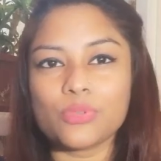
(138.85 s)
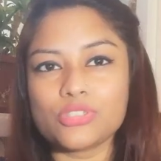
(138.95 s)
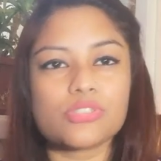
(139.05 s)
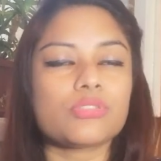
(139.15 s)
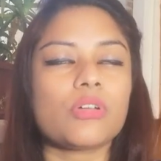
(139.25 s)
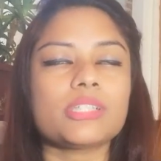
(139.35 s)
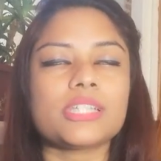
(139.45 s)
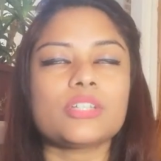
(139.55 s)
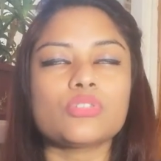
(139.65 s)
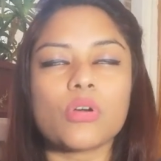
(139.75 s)
which is not
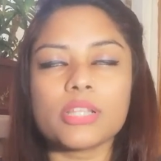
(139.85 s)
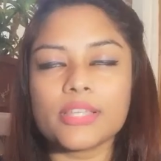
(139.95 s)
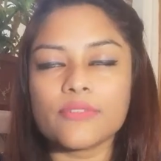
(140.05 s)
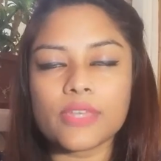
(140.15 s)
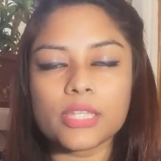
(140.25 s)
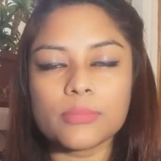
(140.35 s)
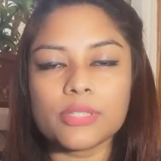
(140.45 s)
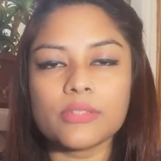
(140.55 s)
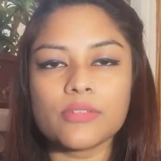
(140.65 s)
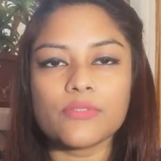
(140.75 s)
at all
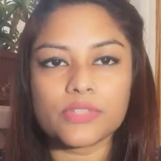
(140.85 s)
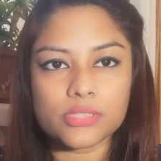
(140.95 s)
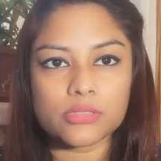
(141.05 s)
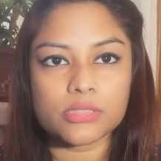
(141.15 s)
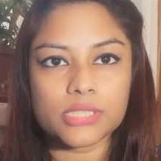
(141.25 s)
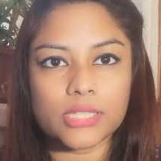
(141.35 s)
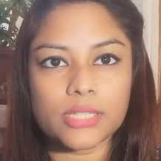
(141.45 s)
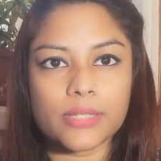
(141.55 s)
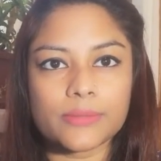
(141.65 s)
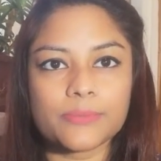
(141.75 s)
available in the physical
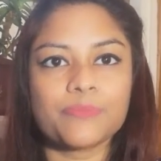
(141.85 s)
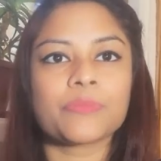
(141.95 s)
setting.